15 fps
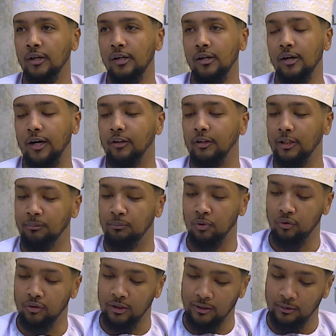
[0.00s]
And then he
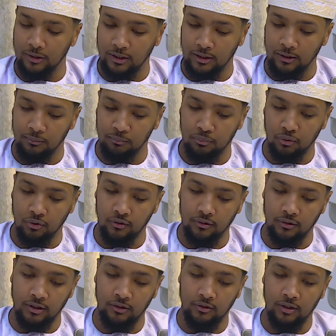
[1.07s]
put
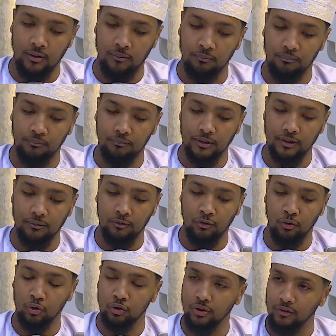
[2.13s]
these
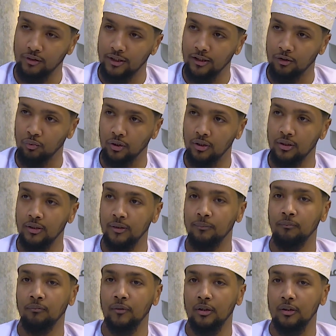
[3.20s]
soldiers there as well.
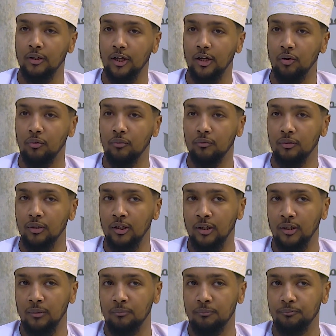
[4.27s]
Now,
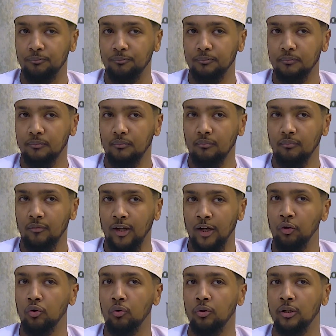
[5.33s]
I
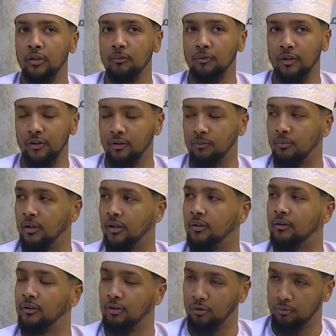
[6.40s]
know in Zanzibar,
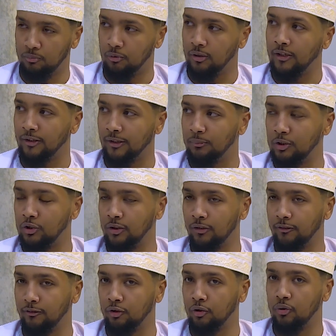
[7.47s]
there was more, as I mentioned, his
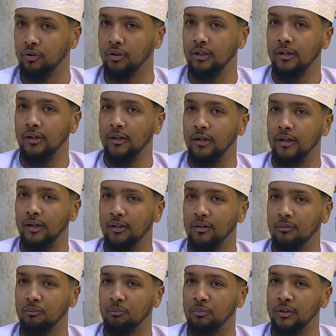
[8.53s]
foothold.
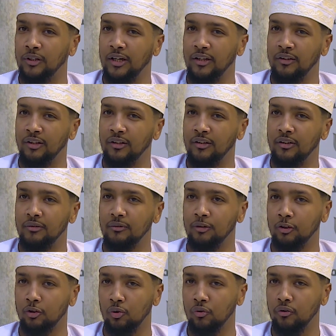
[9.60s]
In Banaadir, the
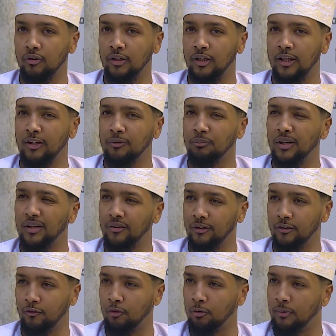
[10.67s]
coast, his
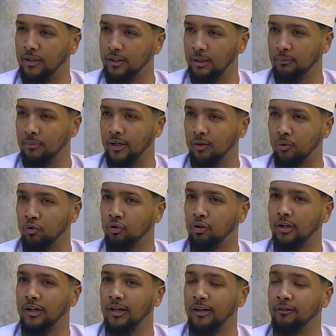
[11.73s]
presence of the Omani Empire was
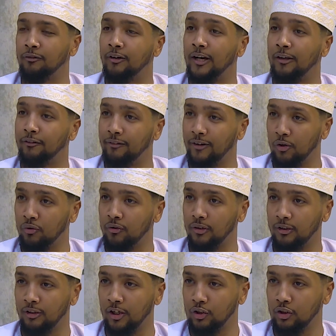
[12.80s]
not felt,
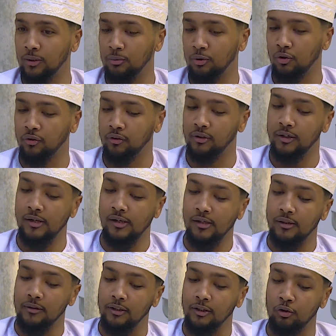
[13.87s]
largely because
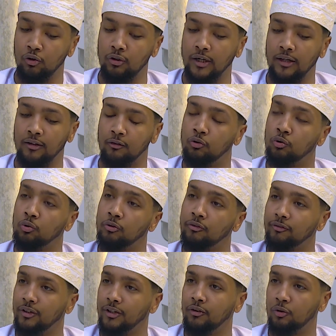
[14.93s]
he only had 2 or
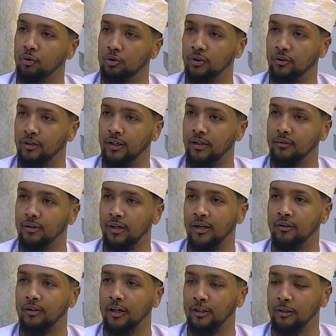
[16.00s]
3 soldiers there
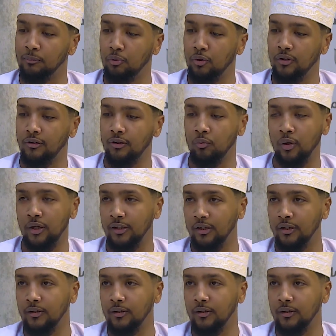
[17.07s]
and an appointed wali.